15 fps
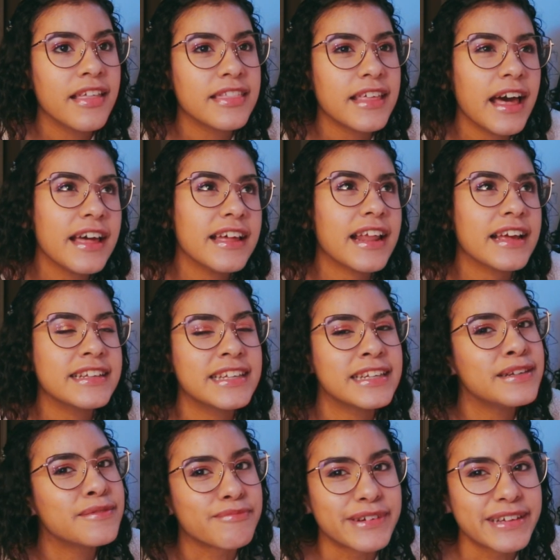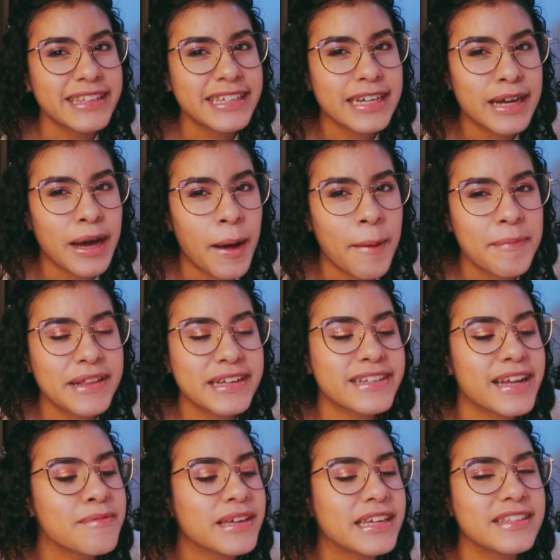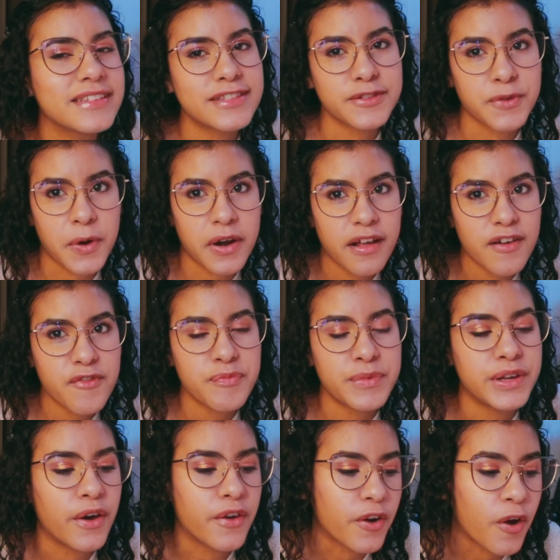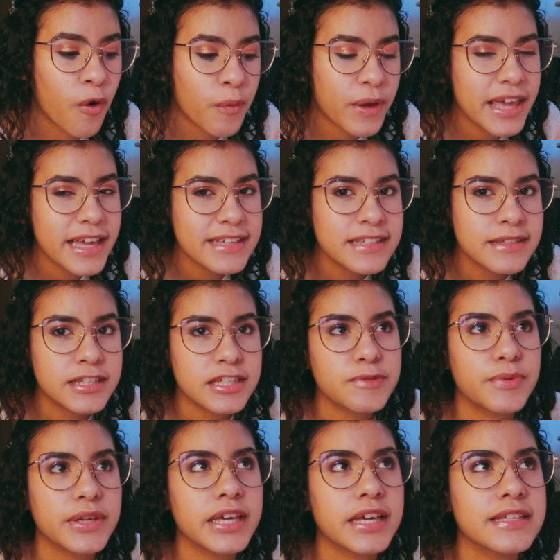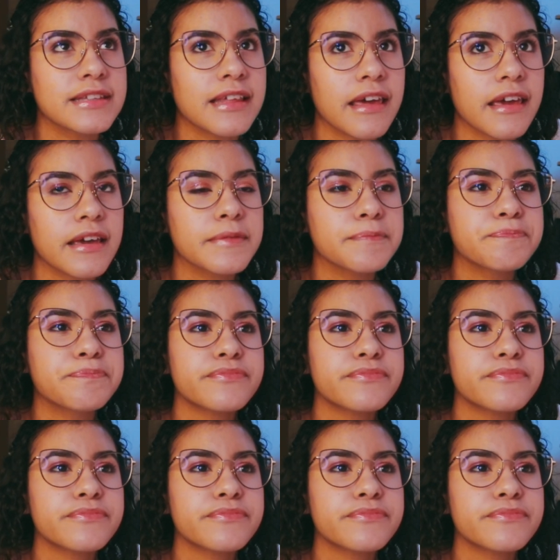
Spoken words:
That I didn't really accomplish. I mean, sort of, but not always, just because like